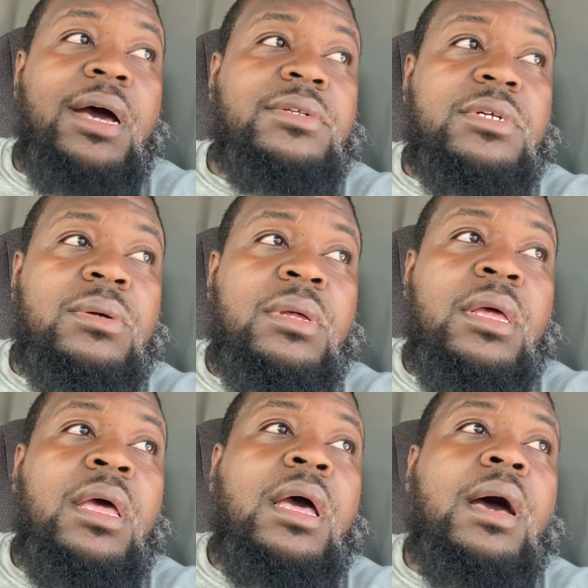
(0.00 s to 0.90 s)
So
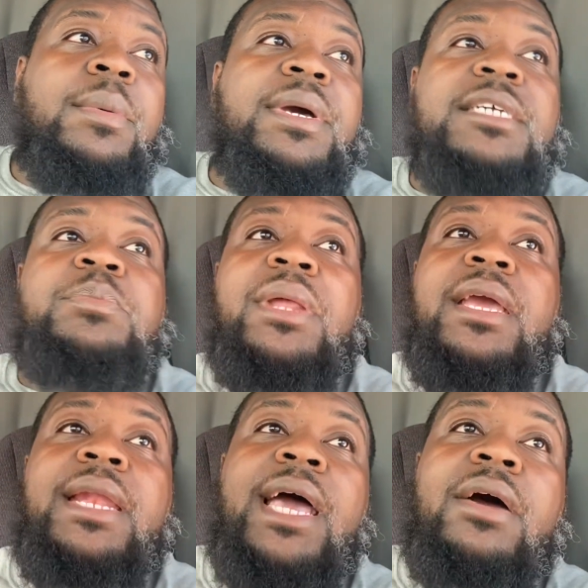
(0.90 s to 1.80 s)
I'm gonna
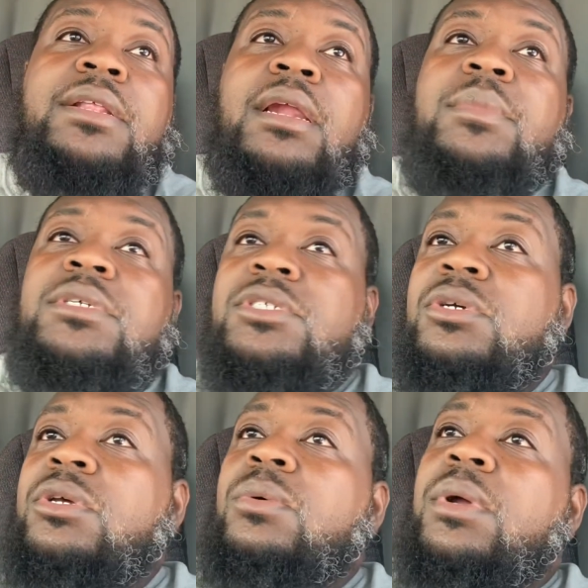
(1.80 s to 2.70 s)
explain now, then I'm gonna just show
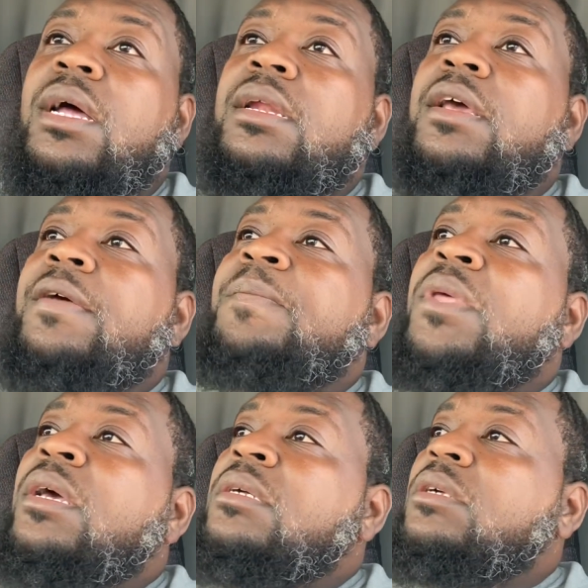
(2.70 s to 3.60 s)
you what I did.
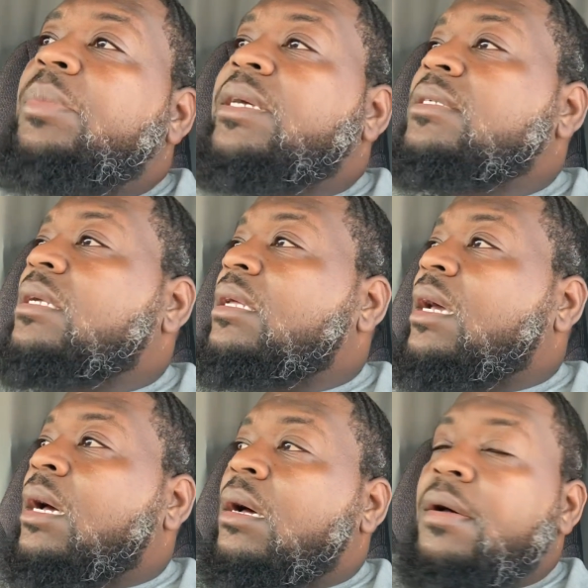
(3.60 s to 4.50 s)
So basically
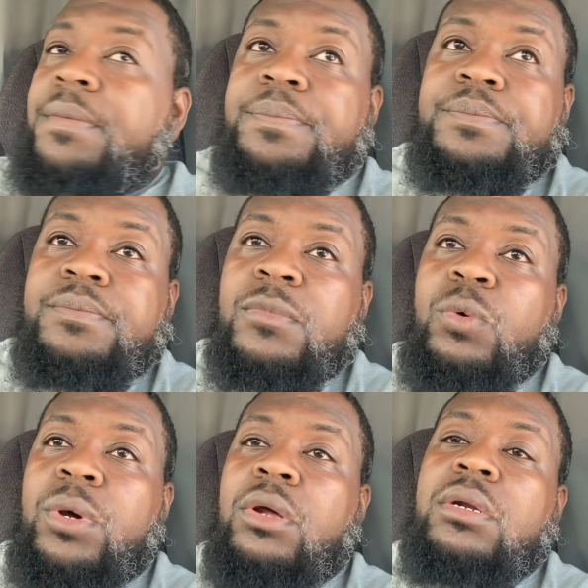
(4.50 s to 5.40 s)
I
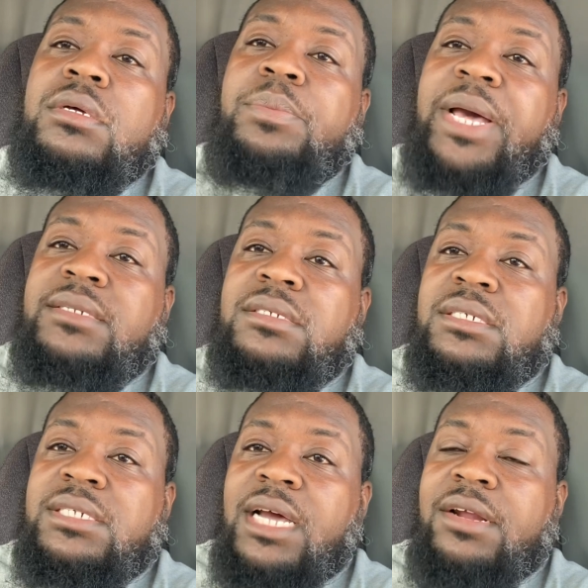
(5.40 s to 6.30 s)
went on the passenger
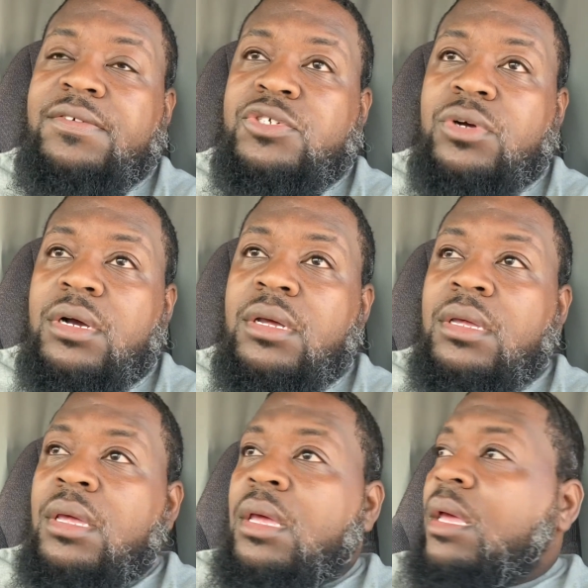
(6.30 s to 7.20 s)
side of the truck,
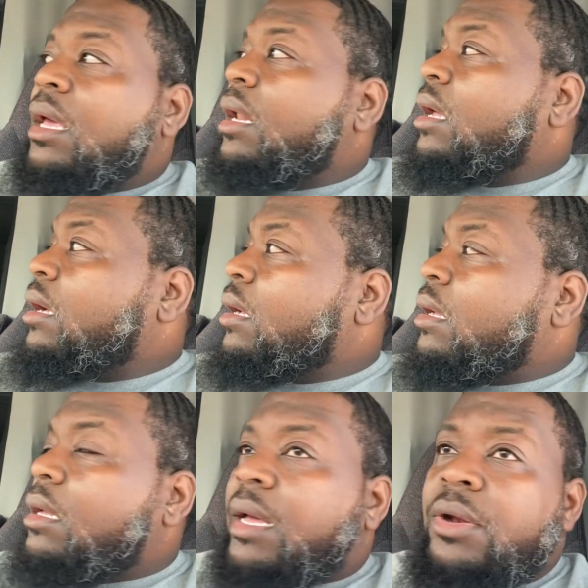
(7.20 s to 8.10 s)
and I
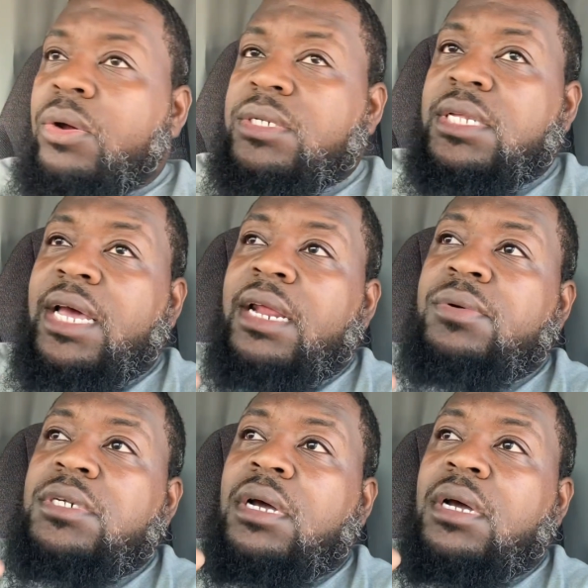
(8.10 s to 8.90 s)
noticed that it was a